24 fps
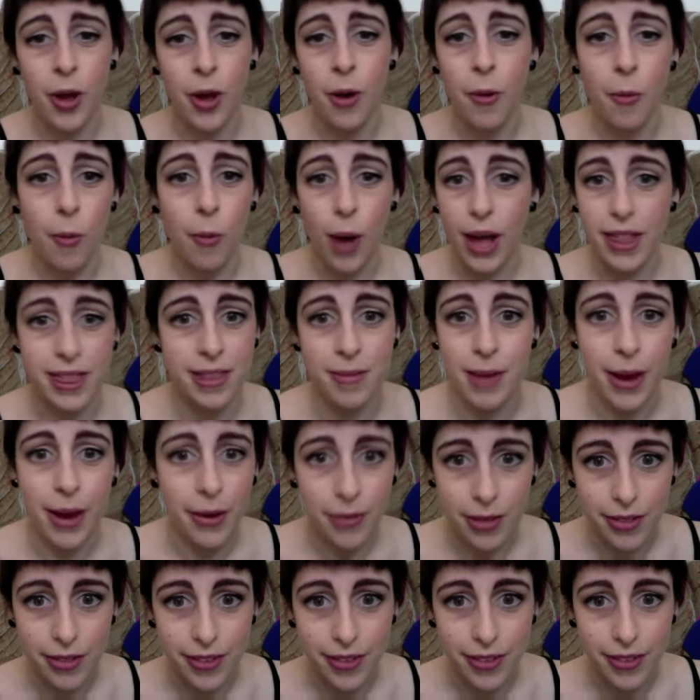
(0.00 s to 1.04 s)
wipe them out
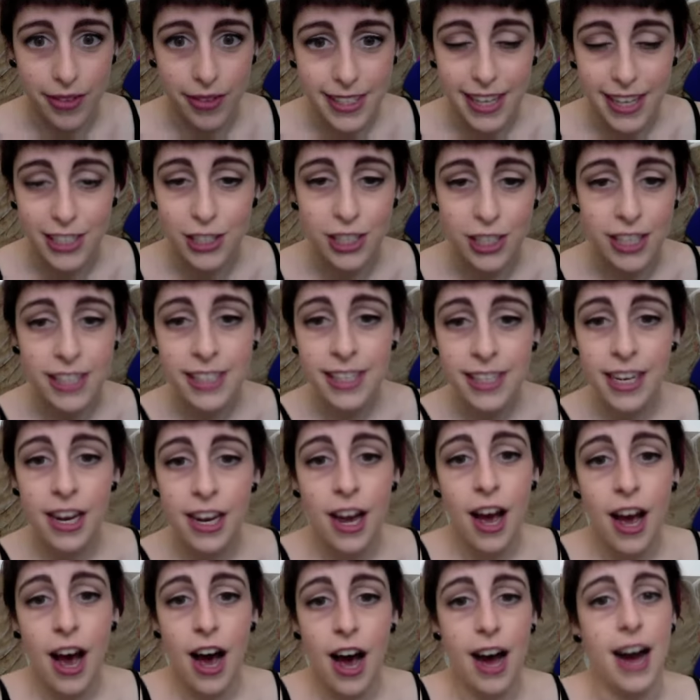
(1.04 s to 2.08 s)
with foundation.
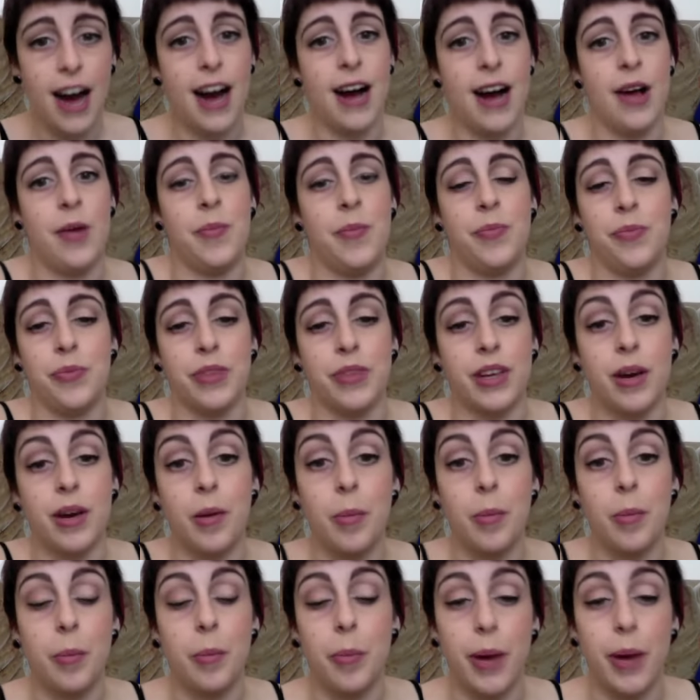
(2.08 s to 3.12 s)

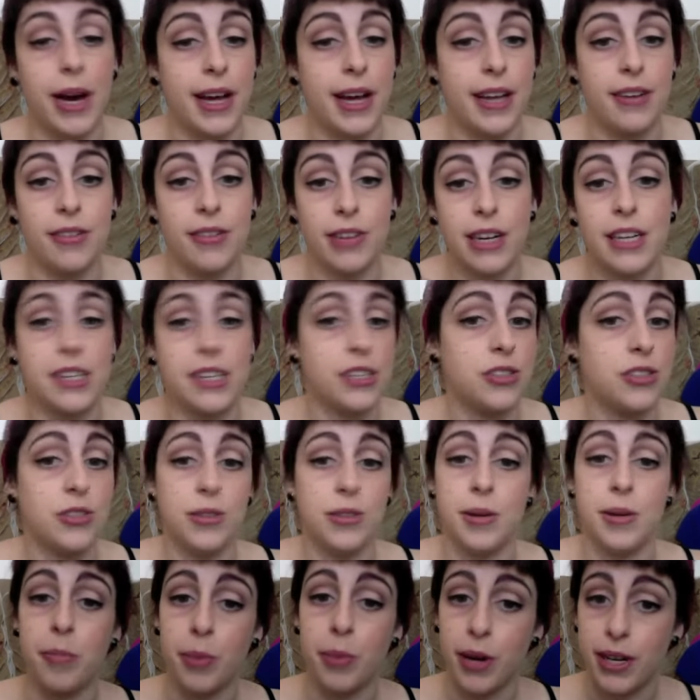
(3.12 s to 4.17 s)
But really, you should
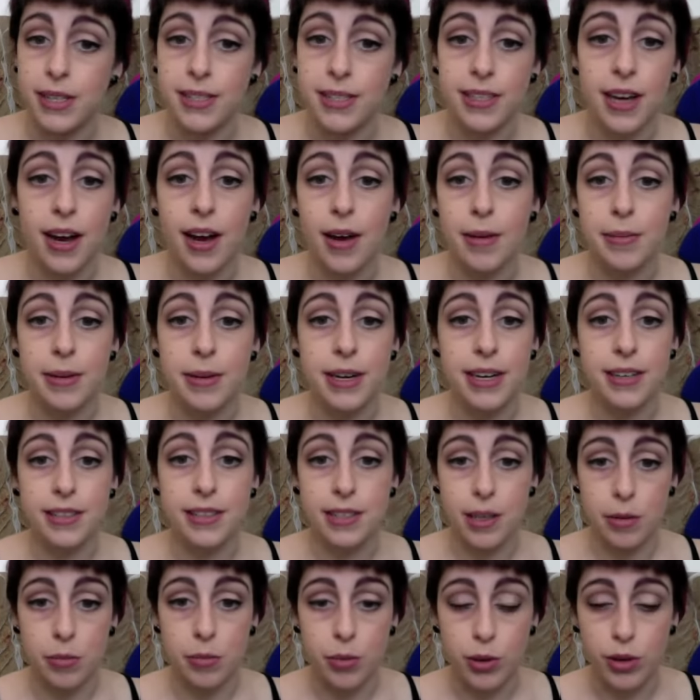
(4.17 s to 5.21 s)
embrace your eyebrows.
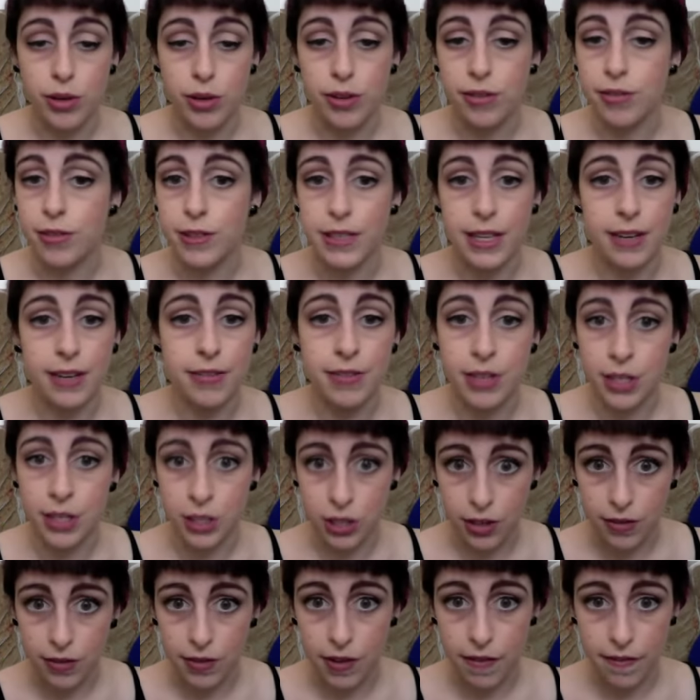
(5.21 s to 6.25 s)
They're beautiful. They finish
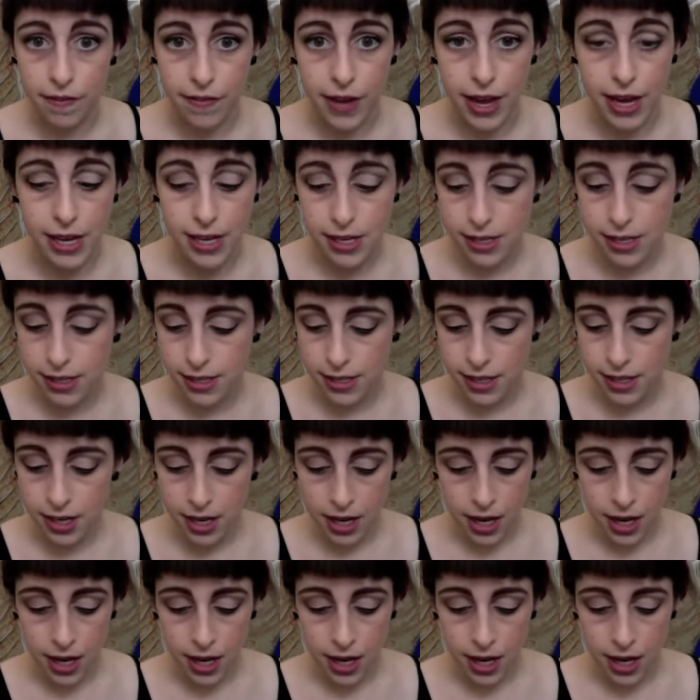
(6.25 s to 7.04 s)
off your face.